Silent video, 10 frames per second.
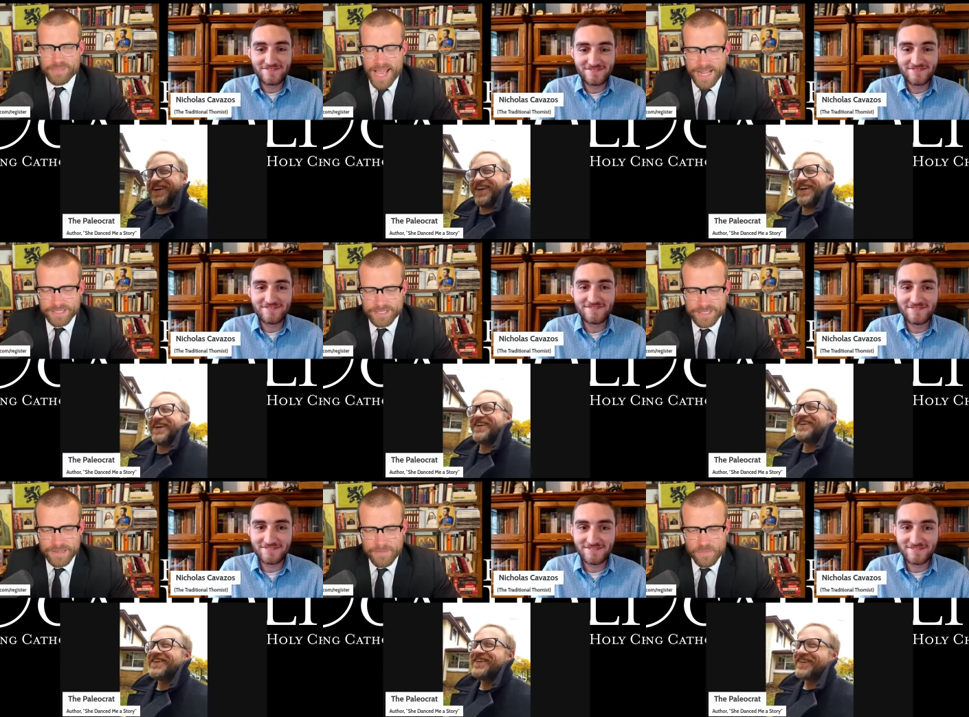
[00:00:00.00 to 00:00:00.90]
Speaker 1: next,
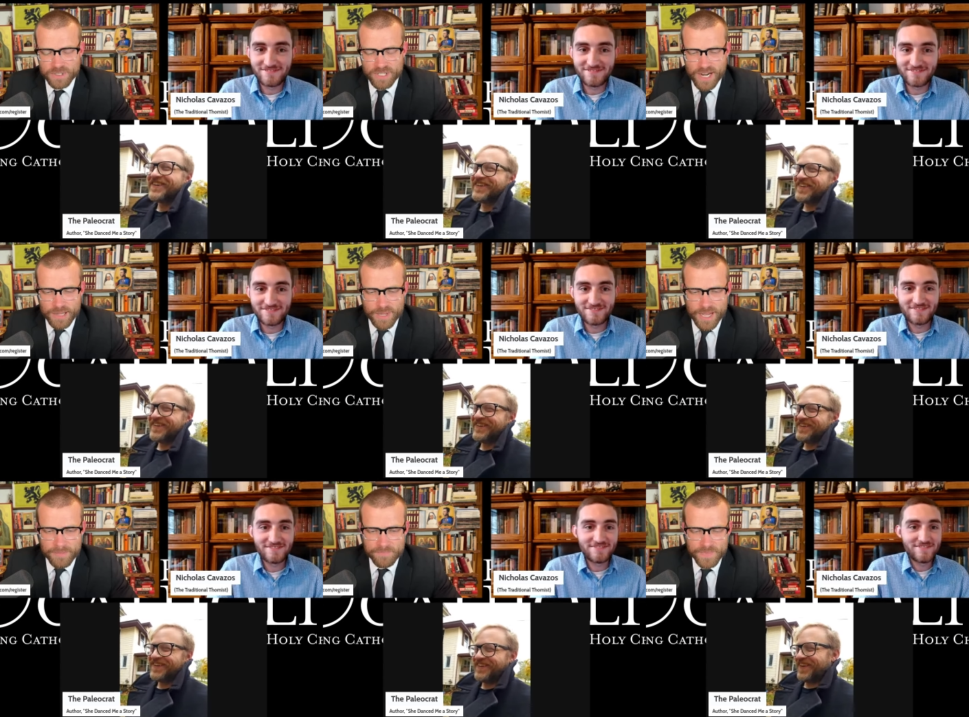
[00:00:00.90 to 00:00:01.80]
we'll talk
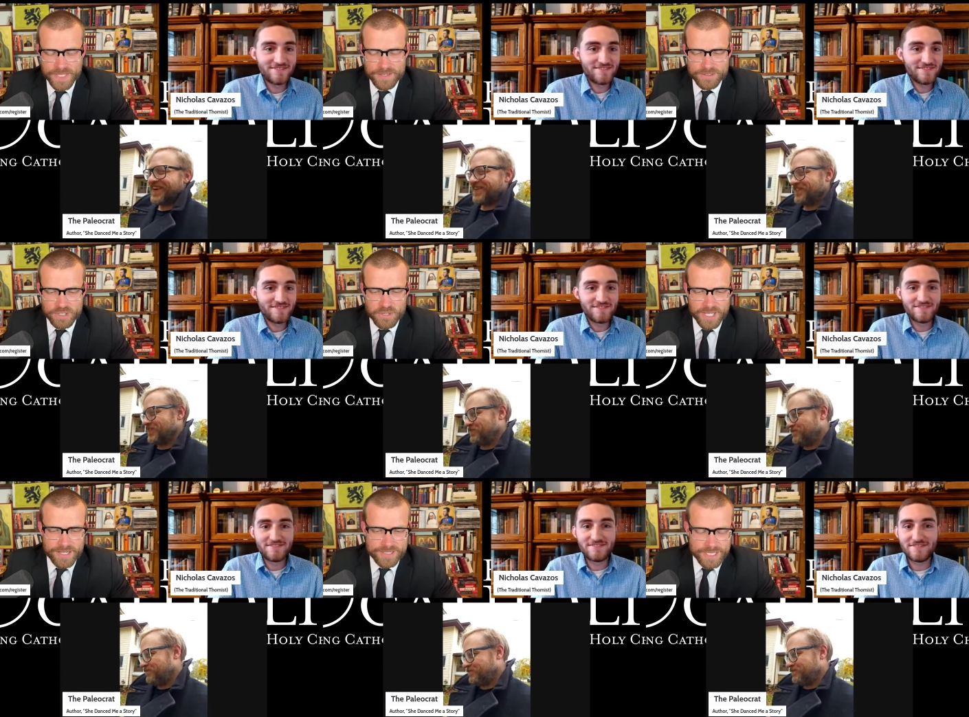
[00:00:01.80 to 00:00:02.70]
about
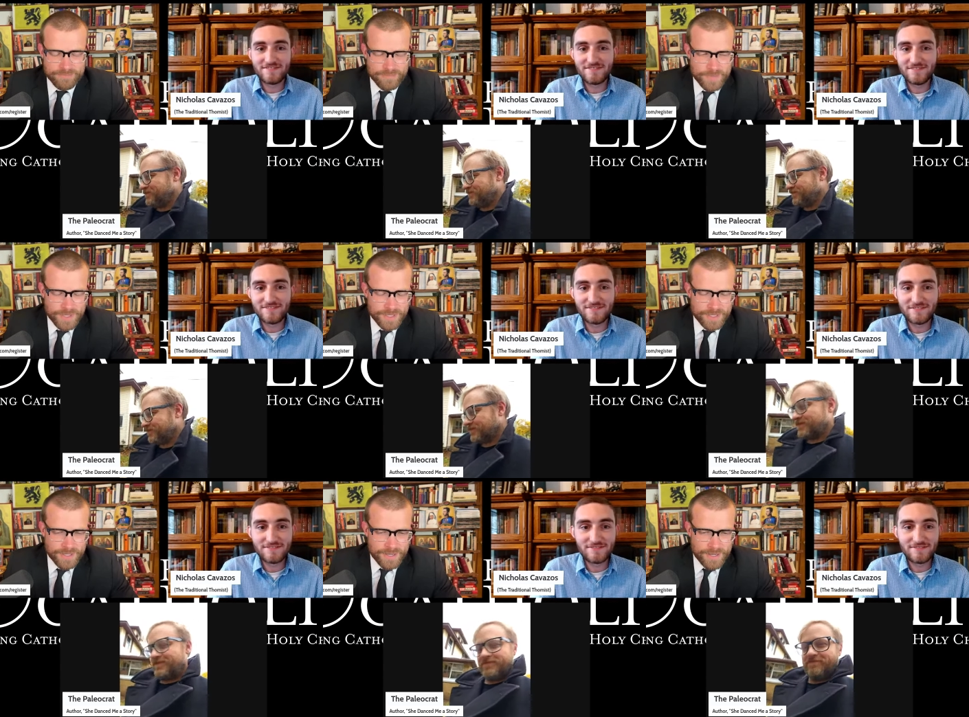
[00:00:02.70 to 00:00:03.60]
Judaism,
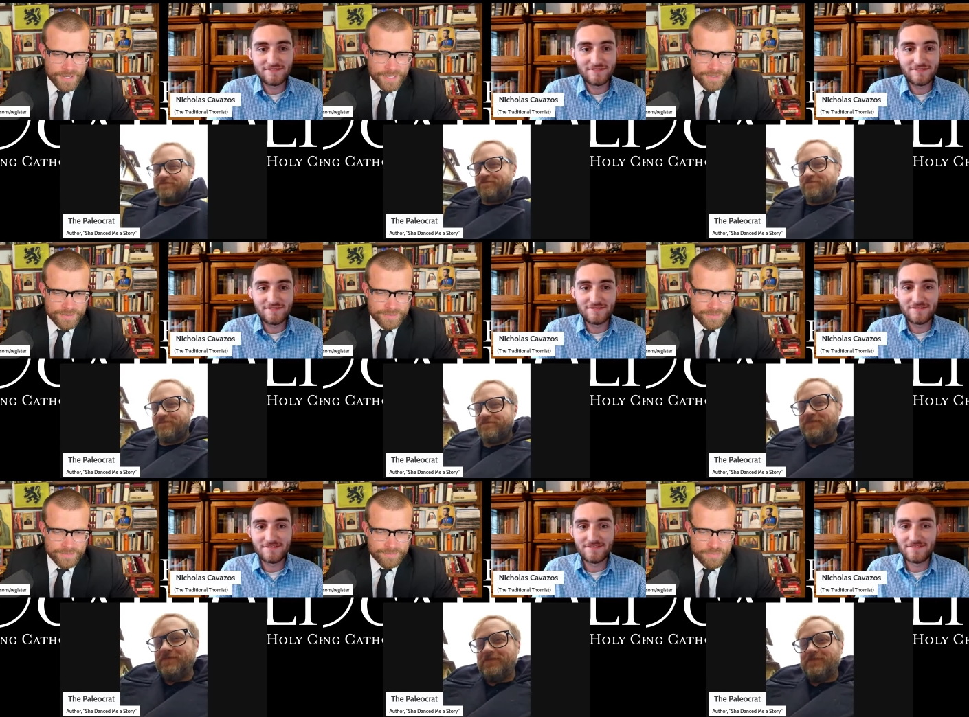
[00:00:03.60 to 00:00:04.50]
uh,
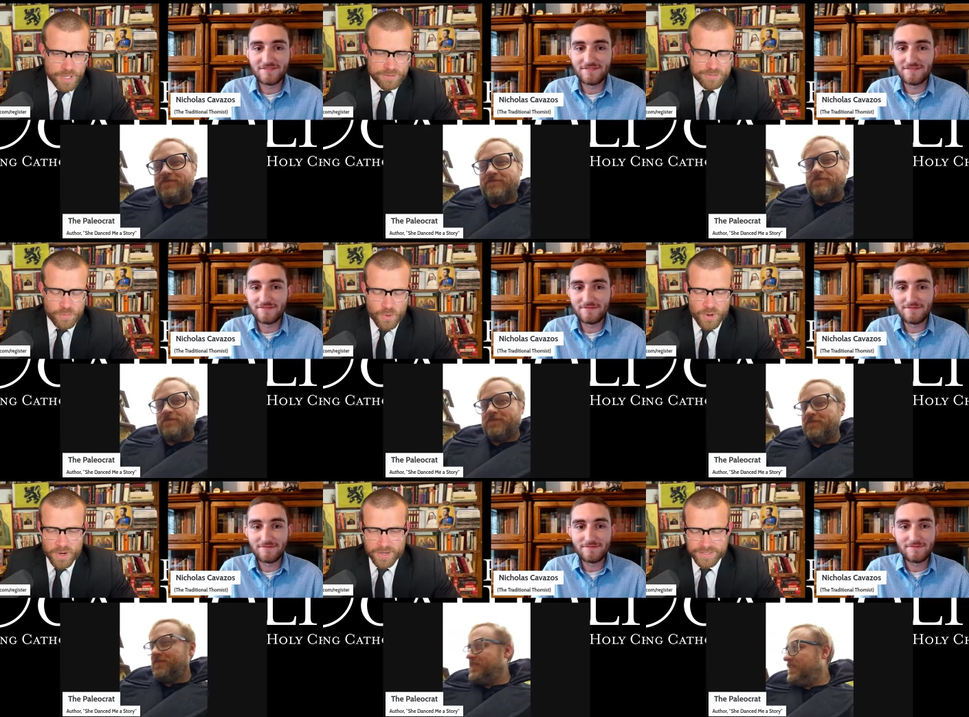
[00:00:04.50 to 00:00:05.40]
post
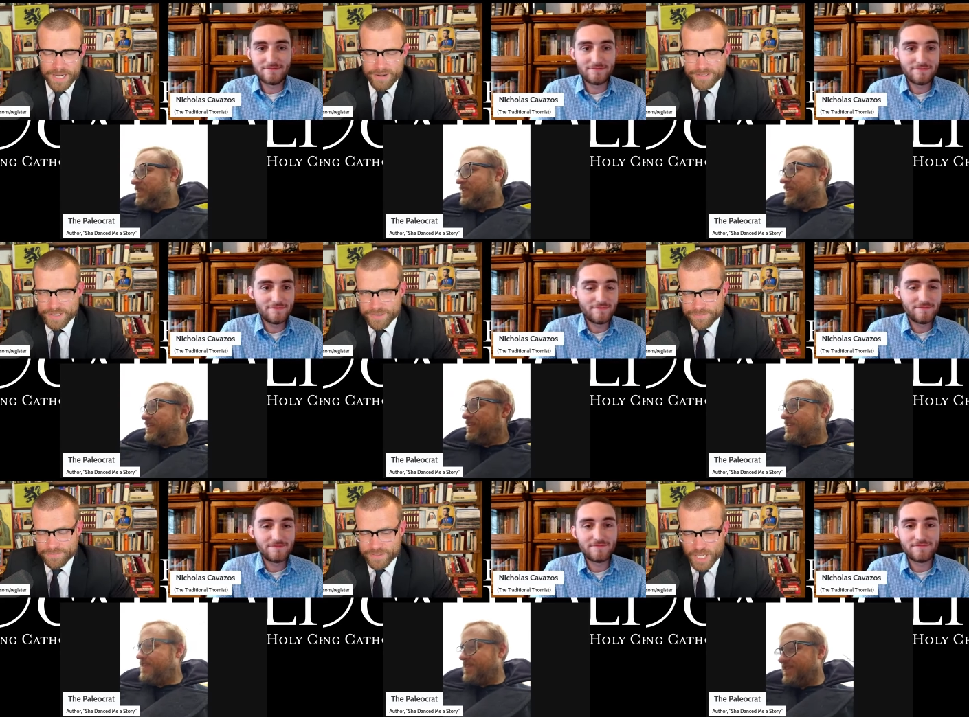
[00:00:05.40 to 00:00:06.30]
war narrative,
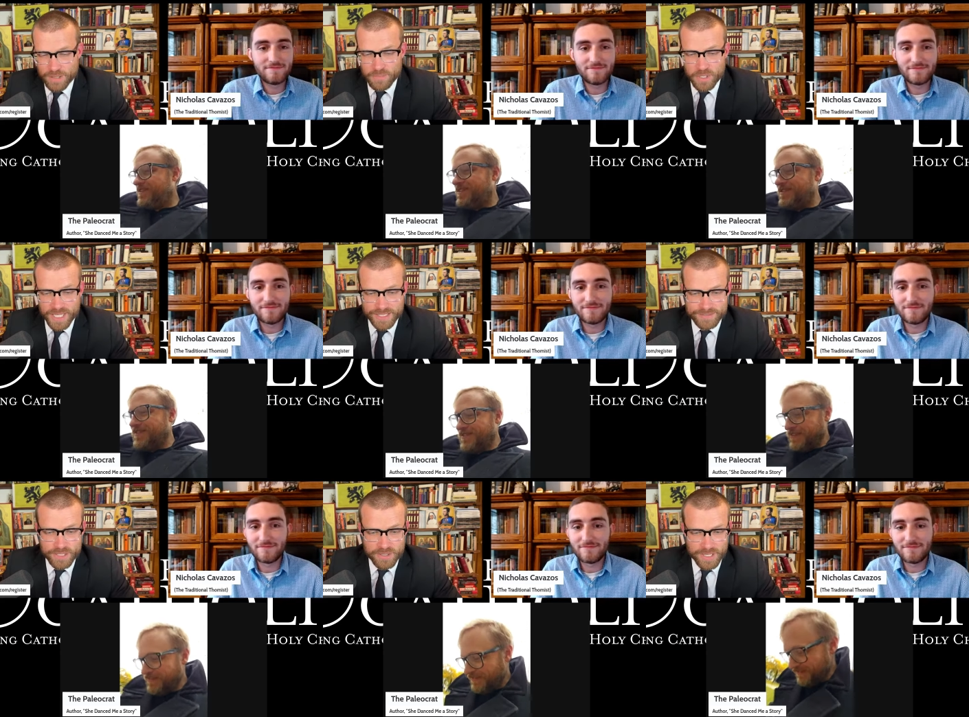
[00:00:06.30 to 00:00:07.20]
Talmudic
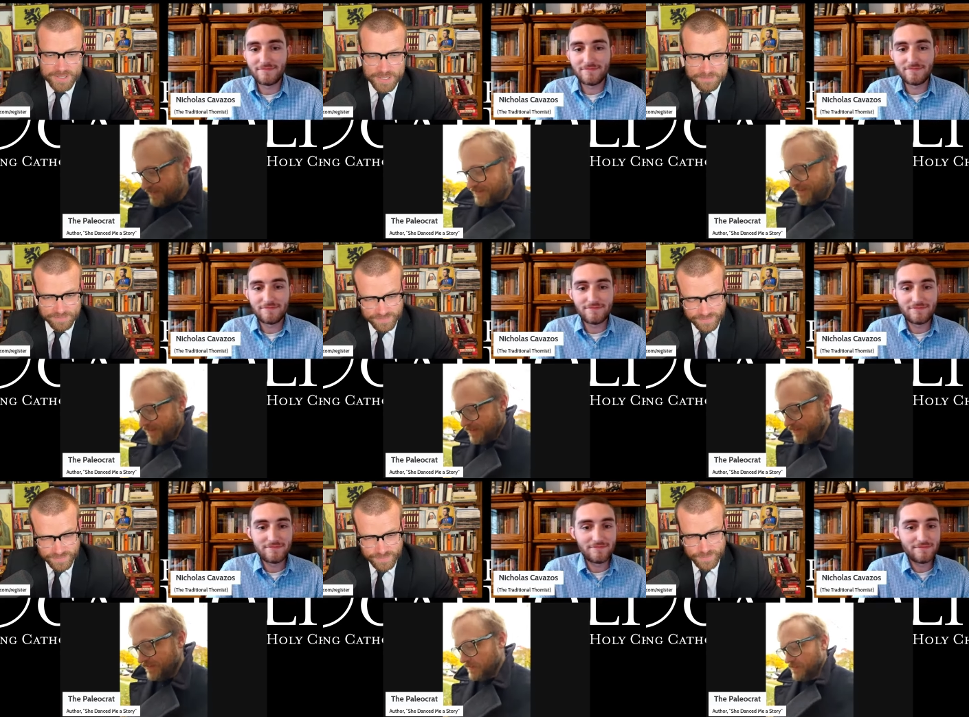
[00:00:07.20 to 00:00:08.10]
Judaism.
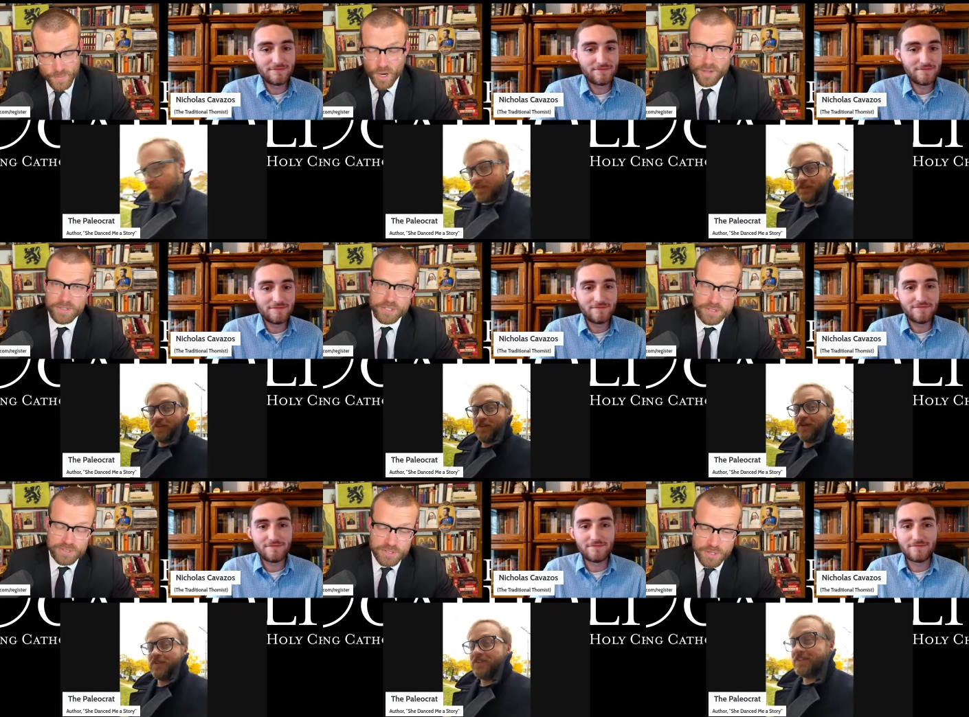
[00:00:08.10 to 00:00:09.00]
Are the Jews
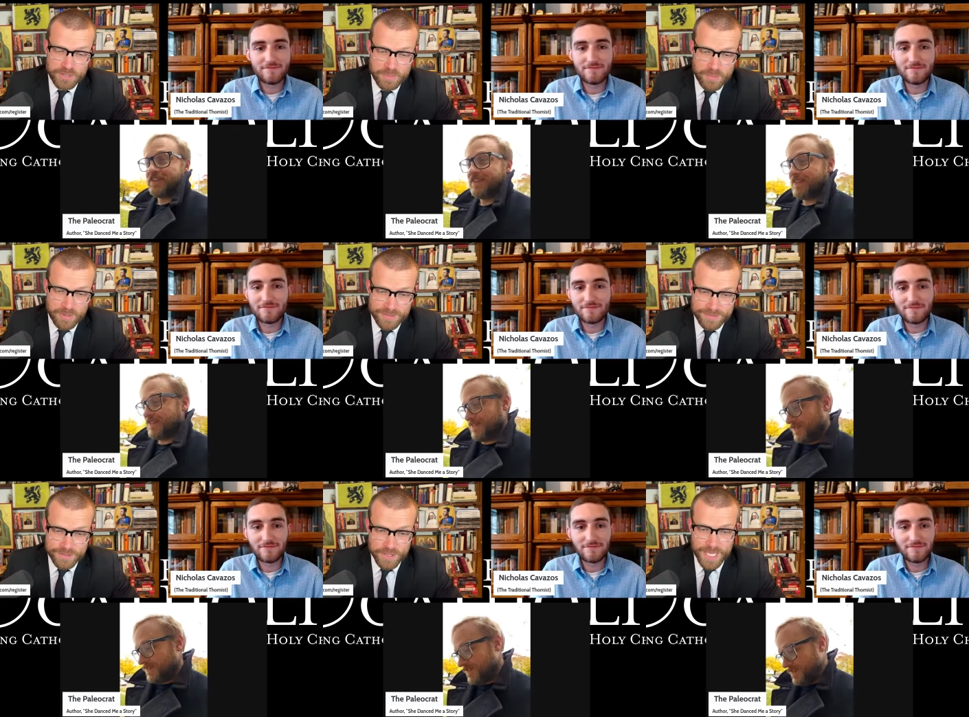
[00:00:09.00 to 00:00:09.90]
the chosen people?
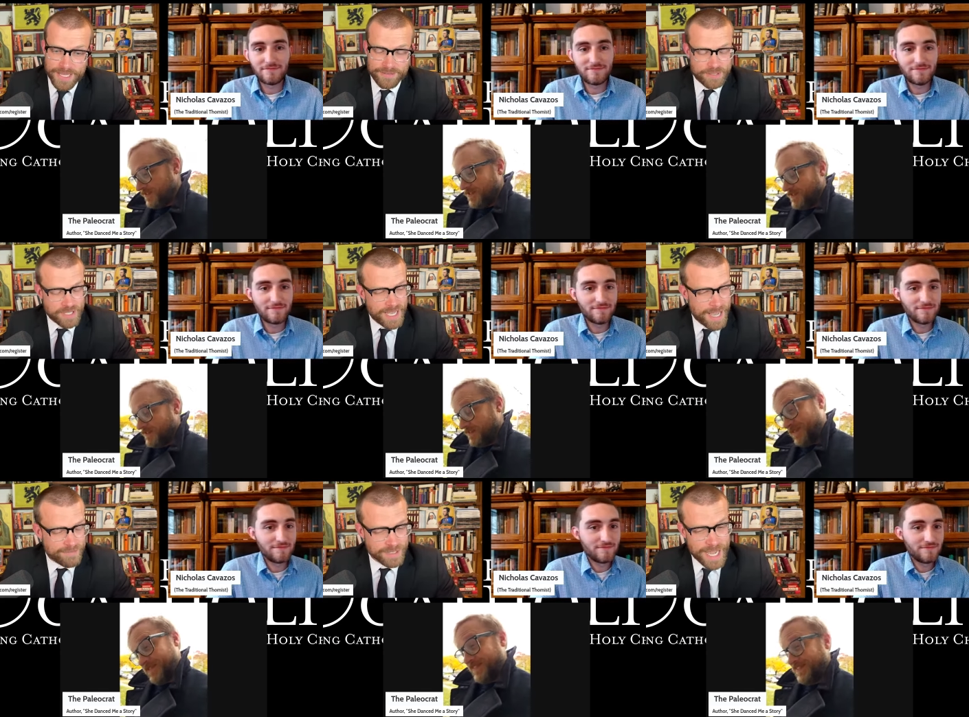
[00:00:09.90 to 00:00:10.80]
Do they do they
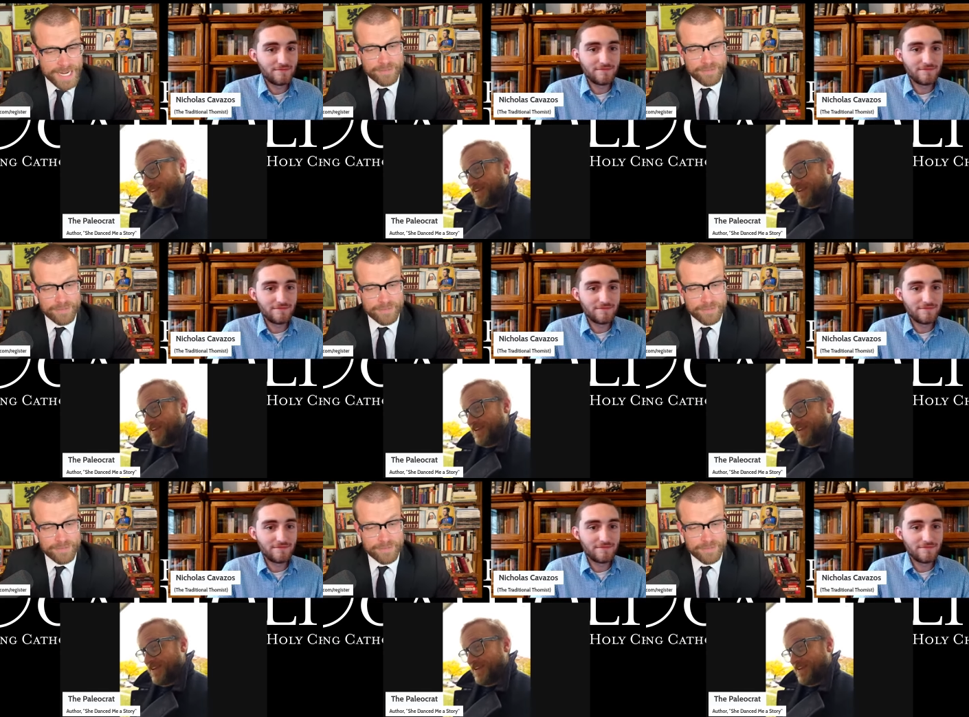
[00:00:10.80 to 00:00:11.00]
have the land? In